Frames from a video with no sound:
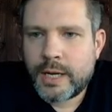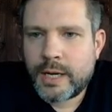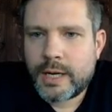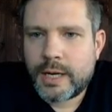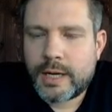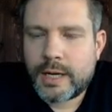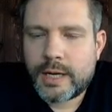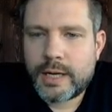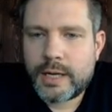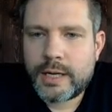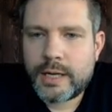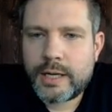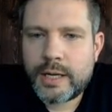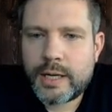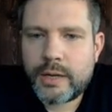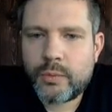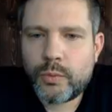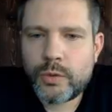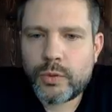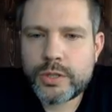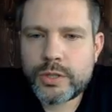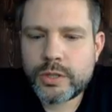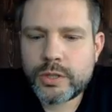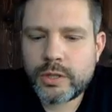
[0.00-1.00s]
And
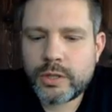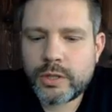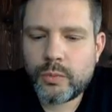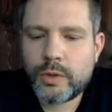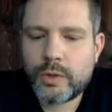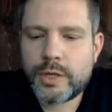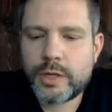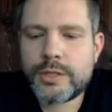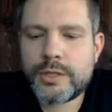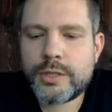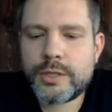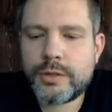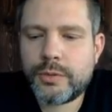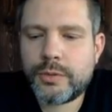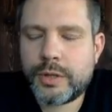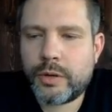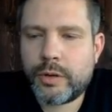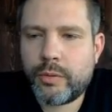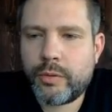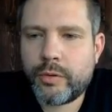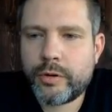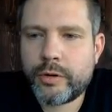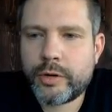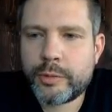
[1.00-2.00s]
what you're going to want to do in
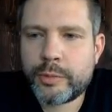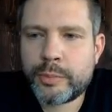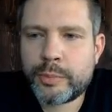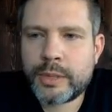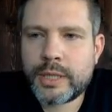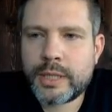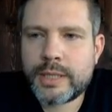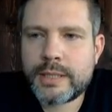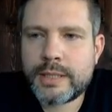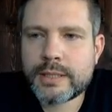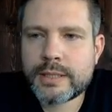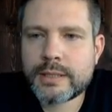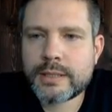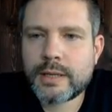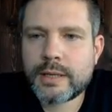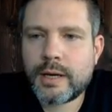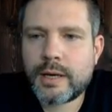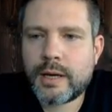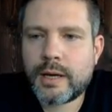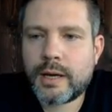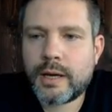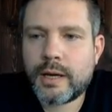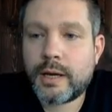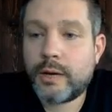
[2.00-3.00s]
order to place
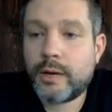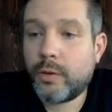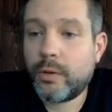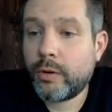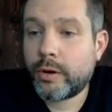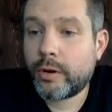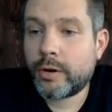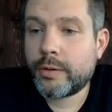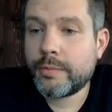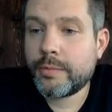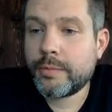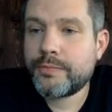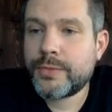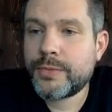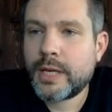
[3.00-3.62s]
an order